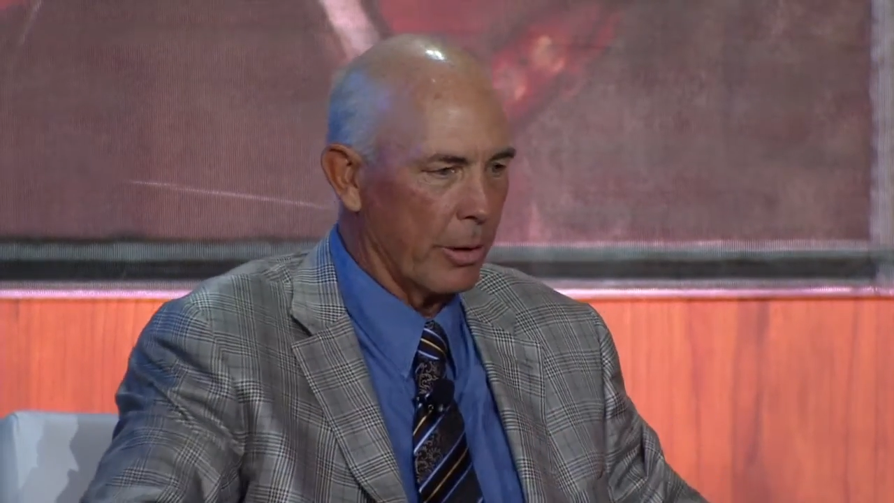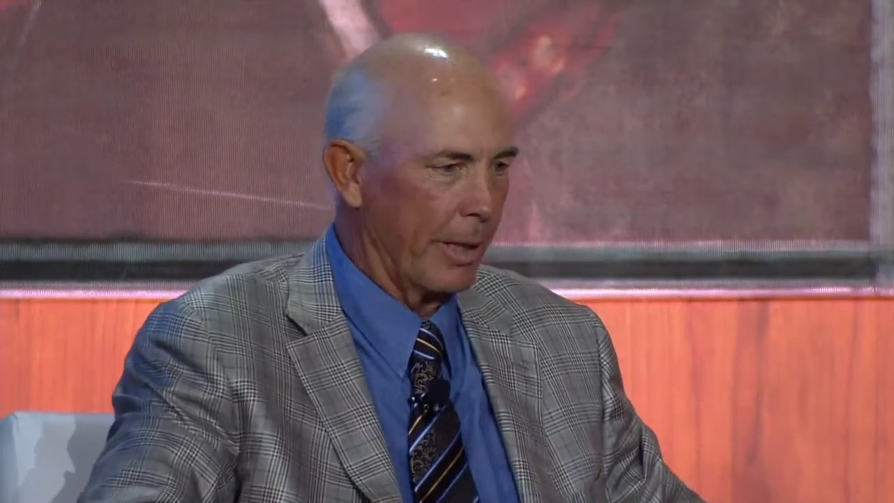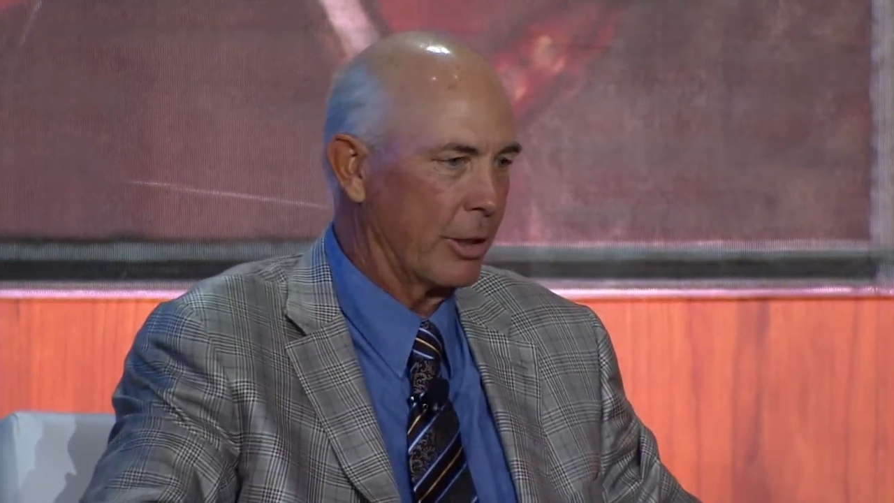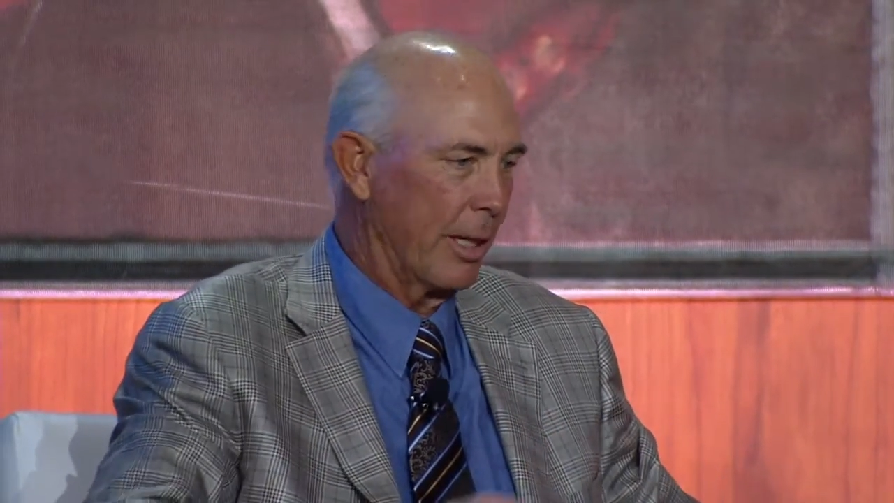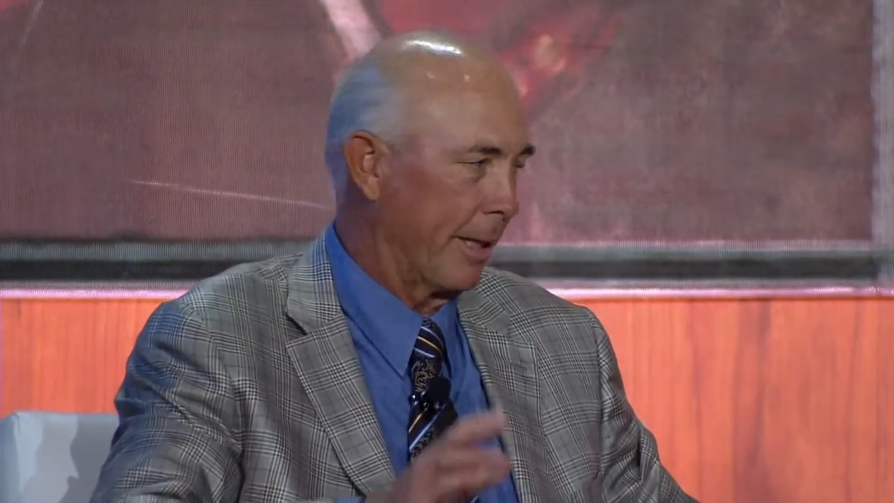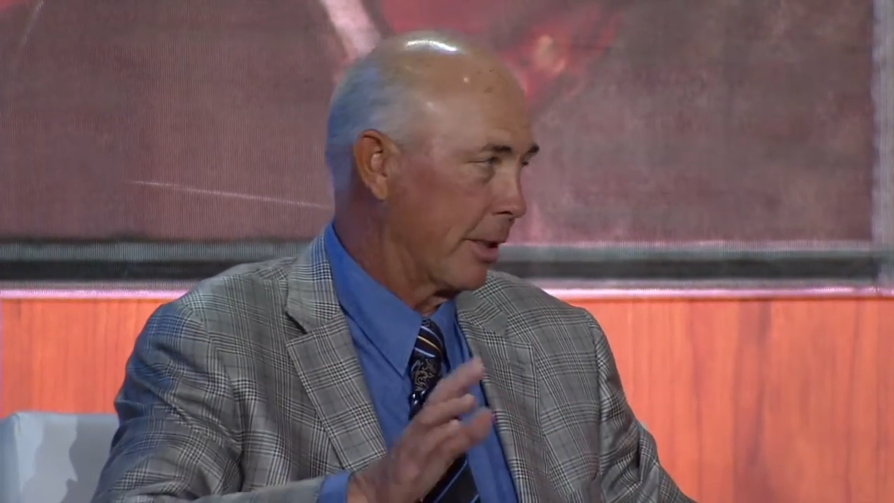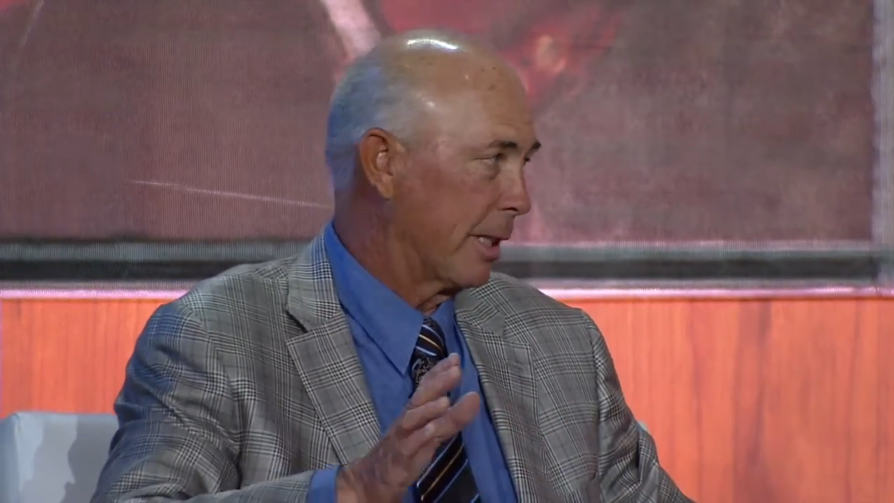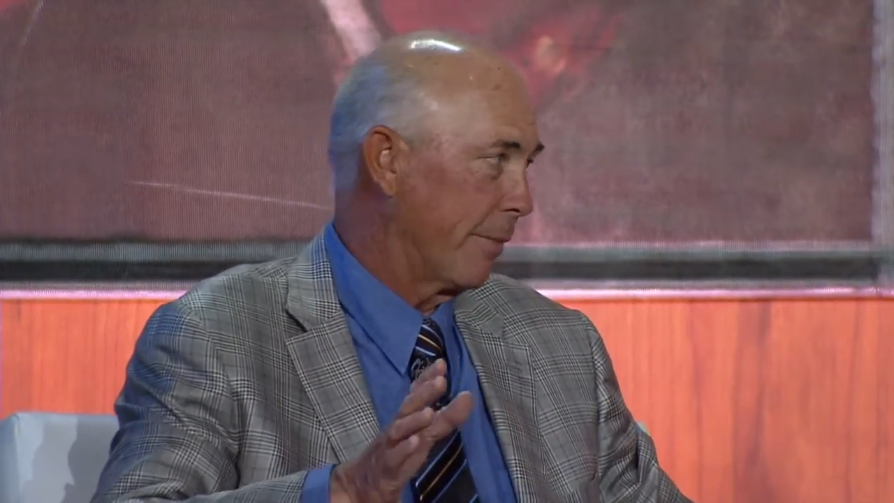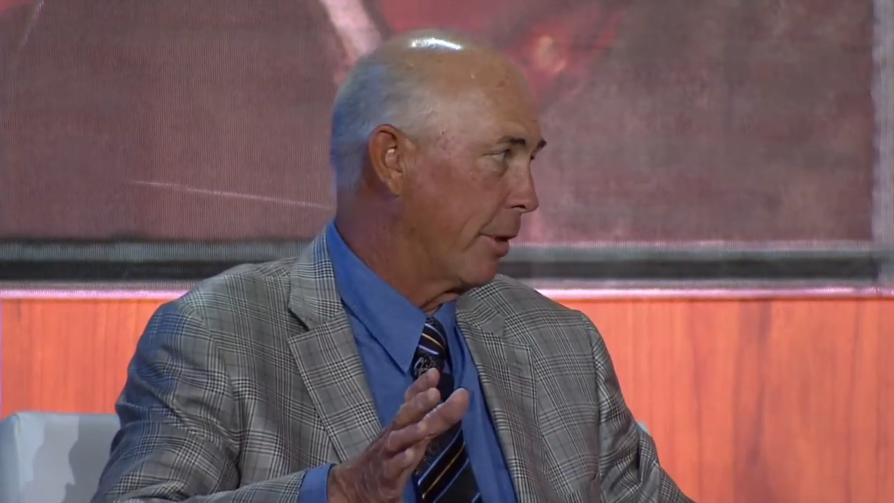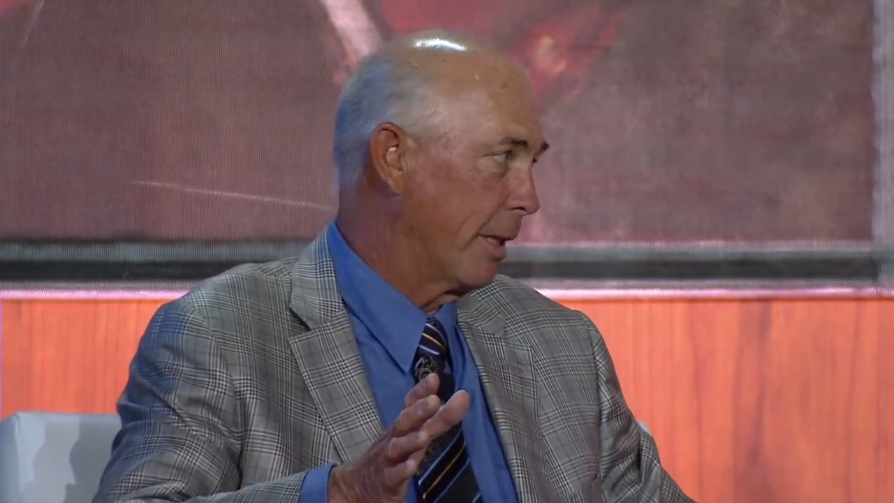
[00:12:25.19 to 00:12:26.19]
and I shot like
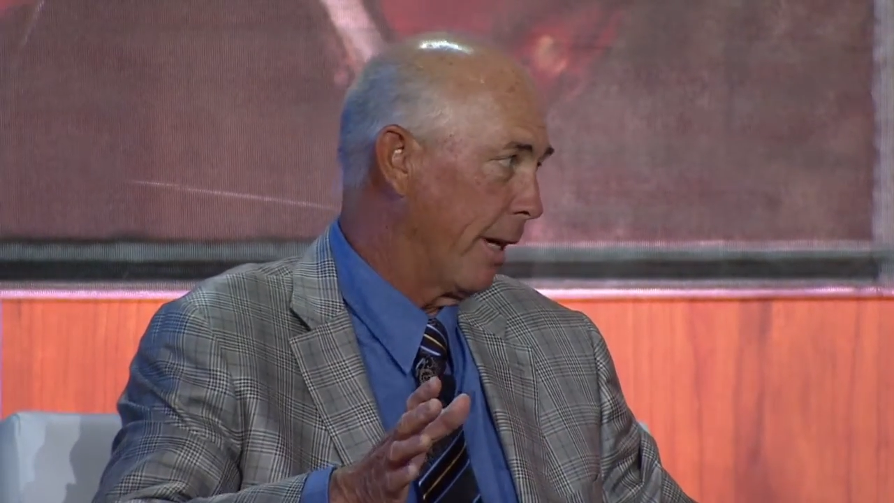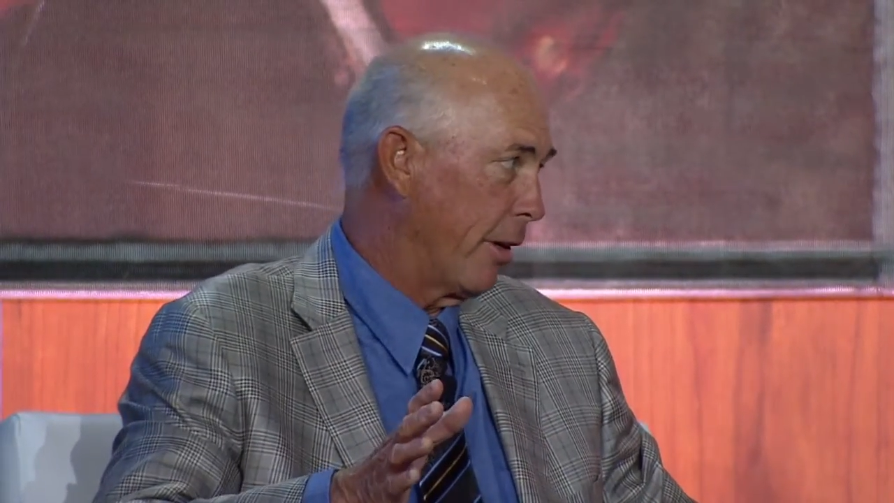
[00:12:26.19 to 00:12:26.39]
78 or